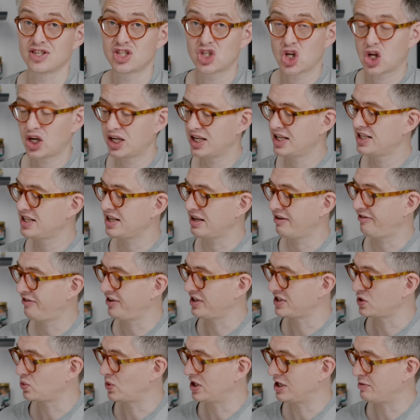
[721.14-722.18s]
solid, it
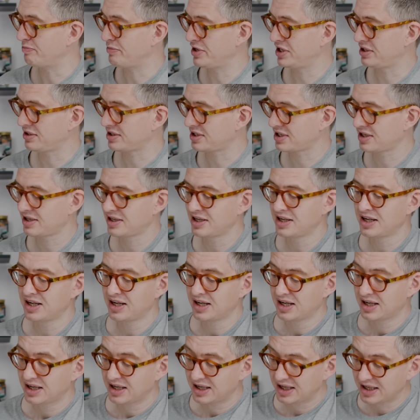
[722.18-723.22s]
feels well built.
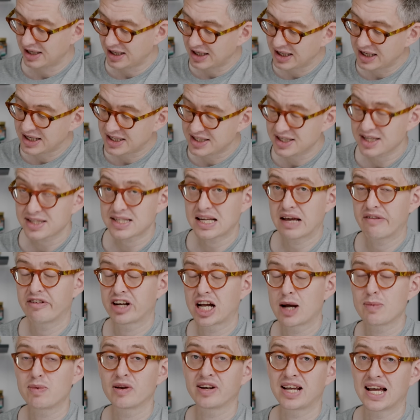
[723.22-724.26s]
It does have a
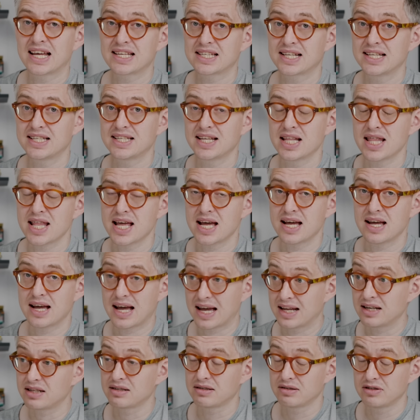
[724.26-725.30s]
couple of gaskets in there,
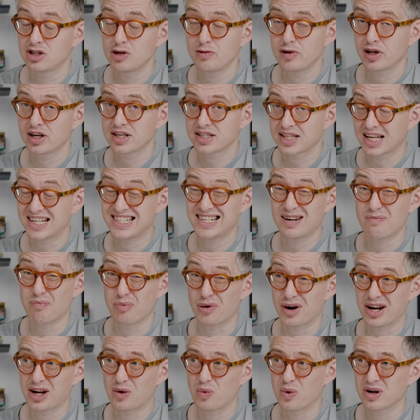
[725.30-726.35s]
and to be honest, I did
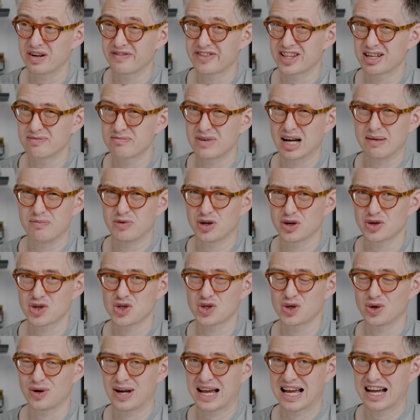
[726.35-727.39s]
break one of them. I'm not
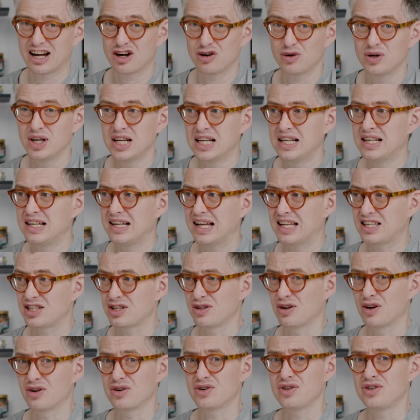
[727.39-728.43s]
sure how. It's
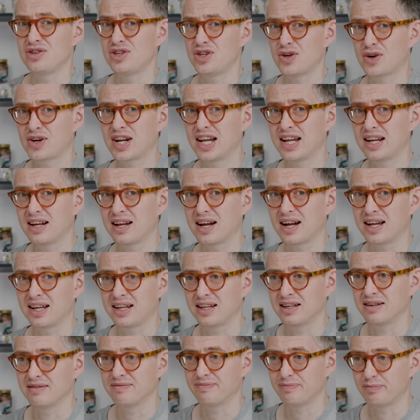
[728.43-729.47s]
not shocking. I
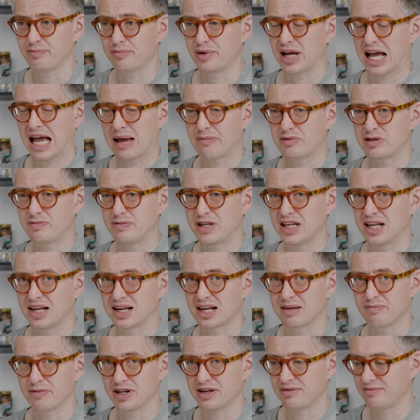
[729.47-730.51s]
can perhaps be a
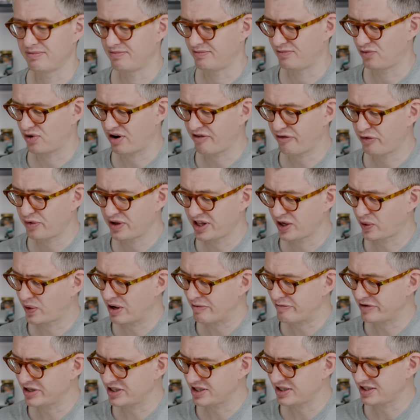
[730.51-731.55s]
little bit rough with
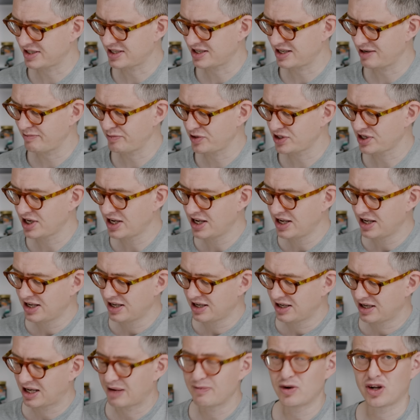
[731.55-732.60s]
equipment at times.
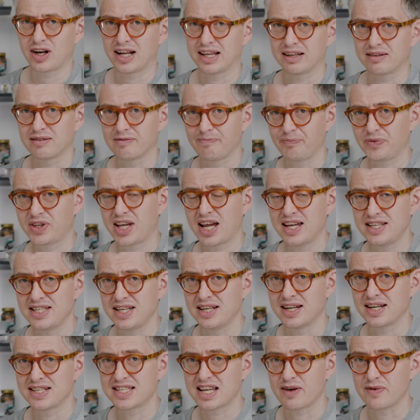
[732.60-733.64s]
I'm not like Casey
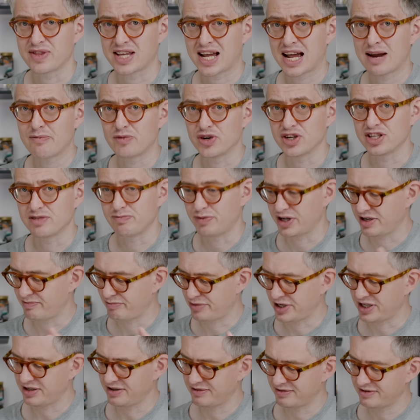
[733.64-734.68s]
Neistat with cameras,
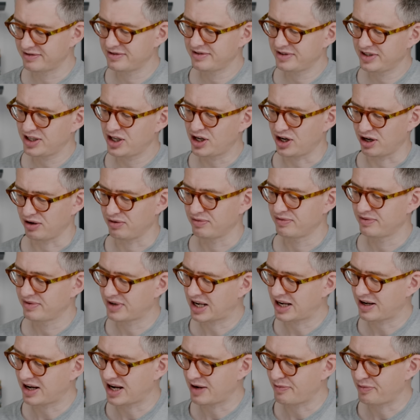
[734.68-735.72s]
but you know,
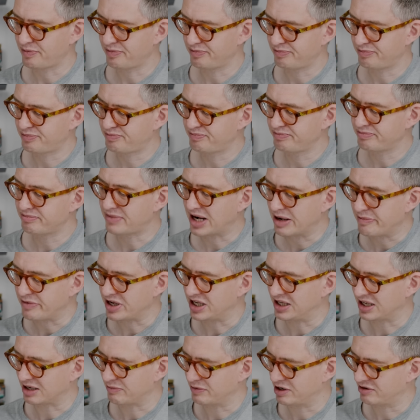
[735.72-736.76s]
I might be
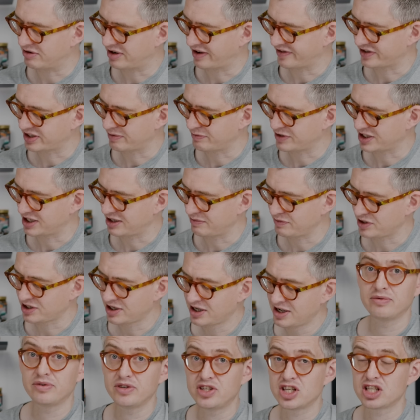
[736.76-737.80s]
a little bit rough sometimes.
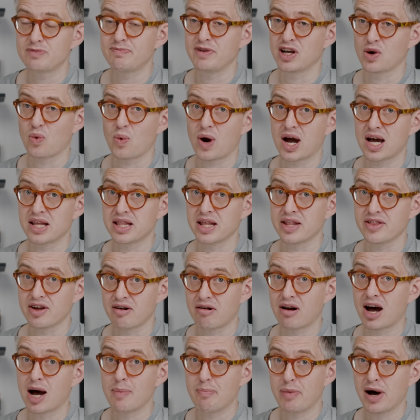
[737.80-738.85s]
Just be aware that
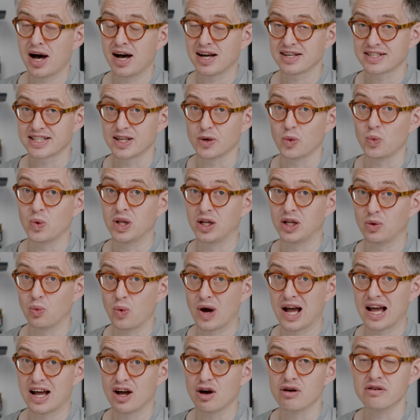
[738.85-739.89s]
there are parts that will
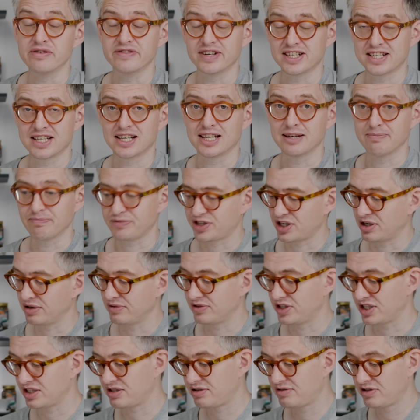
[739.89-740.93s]
wear over time. So
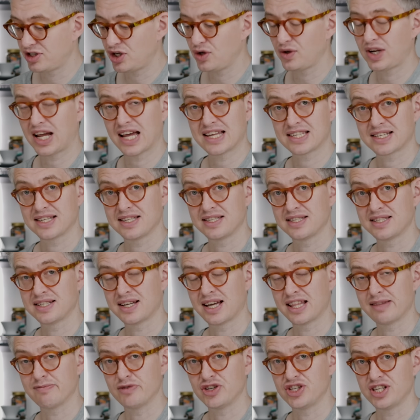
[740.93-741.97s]
just 2 gaskets
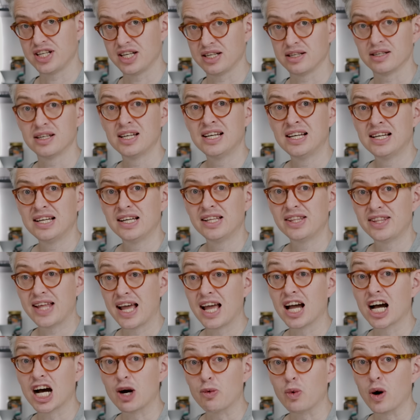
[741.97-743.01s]
inside the machine. They
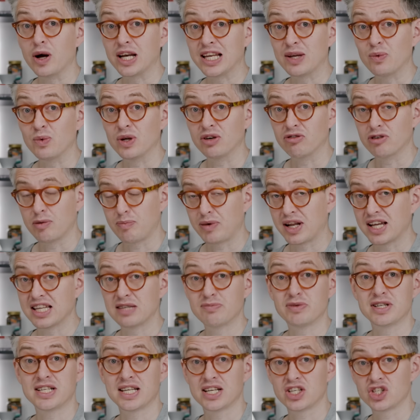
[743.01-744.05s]
are what you will replace
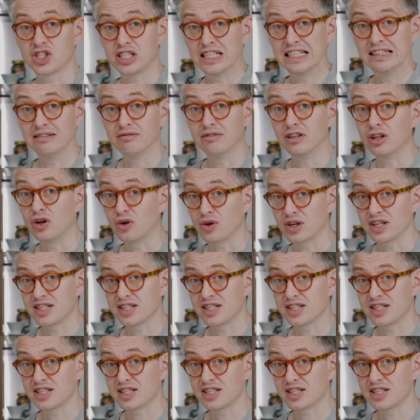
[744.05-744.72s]
potentially longer